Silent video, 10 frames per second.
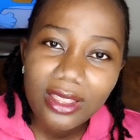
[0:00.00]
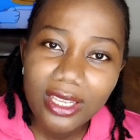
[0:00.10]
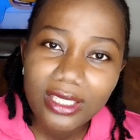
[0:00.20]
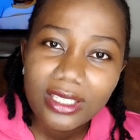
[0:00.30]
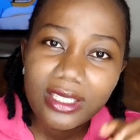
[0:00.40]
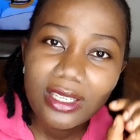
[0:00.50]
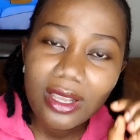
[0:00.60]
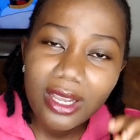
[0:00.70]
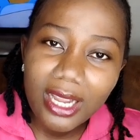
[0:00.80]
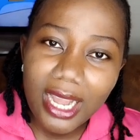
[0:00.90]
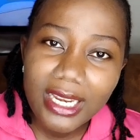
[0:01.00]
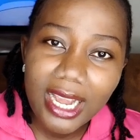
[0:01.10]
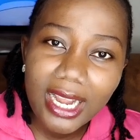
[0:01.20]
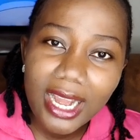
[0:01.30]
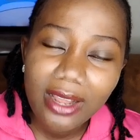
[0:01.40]
this
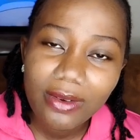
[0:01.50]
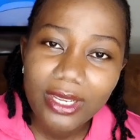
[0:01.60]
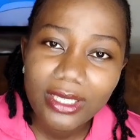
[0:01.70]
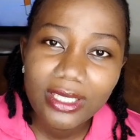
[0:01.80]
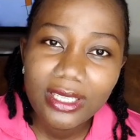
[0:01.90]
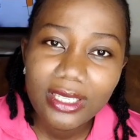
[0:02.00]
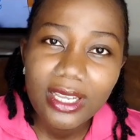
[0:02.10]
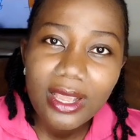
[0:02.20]
cardiac arrest.